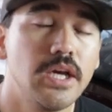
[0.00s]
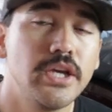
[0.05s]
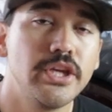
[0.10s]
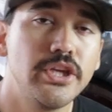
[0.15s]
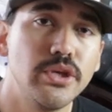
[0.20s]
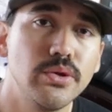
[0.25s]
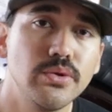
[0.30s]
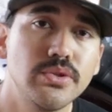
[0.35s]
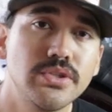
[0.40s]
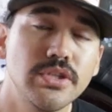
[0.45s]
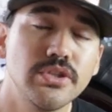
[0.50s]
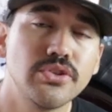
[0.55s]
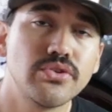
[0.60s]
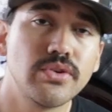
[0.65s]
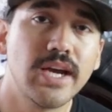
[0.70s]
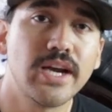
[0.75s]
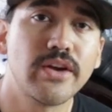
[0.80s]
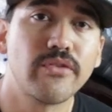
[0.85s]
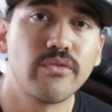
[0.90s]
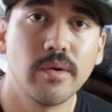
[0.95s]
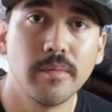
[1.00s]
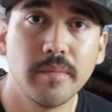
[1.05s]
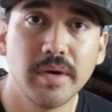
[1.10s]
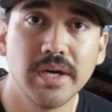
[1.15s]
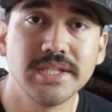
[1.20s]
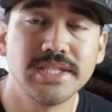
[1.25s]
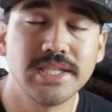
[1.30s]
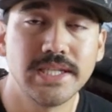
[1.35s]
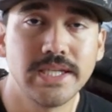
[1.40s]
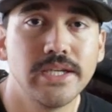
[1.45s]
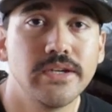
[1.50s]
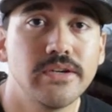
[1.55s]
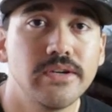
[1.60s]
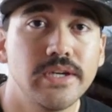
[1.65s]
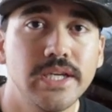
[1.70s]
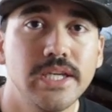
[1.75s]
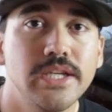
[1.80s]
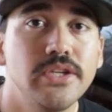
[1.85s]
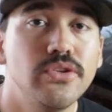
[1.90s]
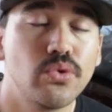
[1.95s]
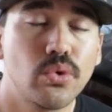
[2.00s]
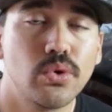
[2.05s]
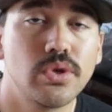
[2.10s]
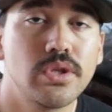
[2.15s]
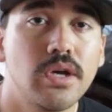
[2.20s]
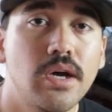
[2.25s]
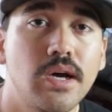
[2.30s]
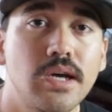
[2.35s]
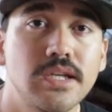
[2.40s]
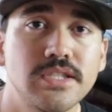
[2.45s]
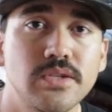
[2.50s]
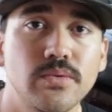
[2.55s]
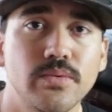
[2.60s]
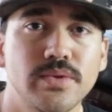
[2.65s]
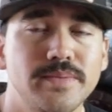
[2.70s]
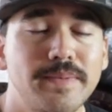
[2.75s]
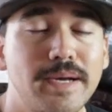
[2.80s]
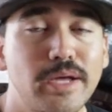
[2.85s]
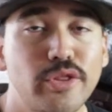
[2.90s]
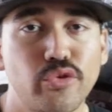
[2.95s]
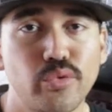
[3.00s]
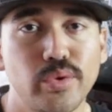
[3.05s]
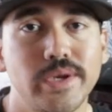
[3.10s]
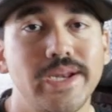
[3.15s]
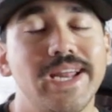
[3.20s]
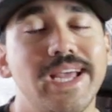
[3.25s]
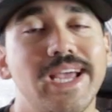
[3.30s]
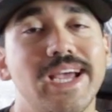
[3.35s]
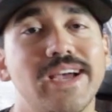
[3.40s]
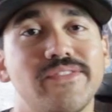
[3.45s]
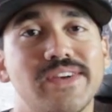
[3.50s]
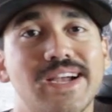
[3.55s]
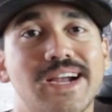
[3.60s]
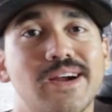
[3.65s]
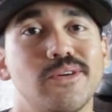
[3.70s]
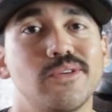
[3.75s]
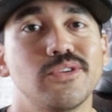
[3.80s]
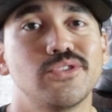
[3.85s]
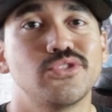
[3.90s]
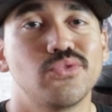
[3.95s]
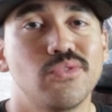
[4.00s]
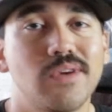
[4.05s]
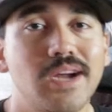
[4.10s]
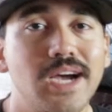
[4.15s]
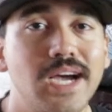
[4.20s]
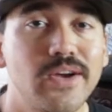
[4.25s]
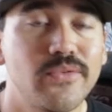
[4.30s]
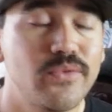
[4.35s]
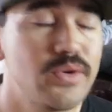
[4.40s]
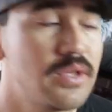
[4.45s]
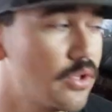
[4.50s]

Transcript: Houston track from us here in North Austin was about 3.5-hour drive.